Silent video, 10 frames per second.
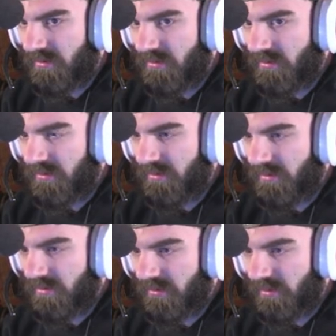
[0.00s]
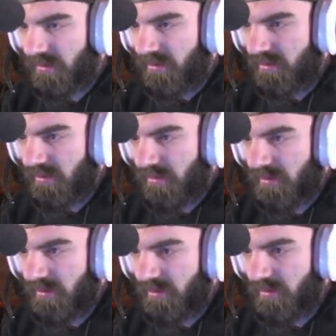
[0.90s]

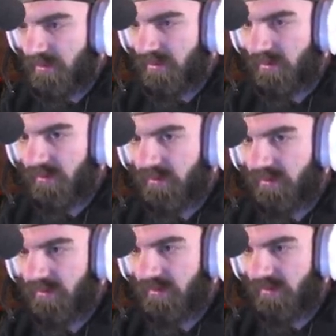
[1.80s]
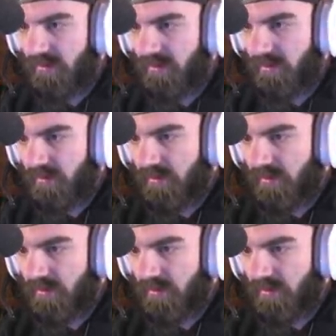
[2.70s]
(no one is talking)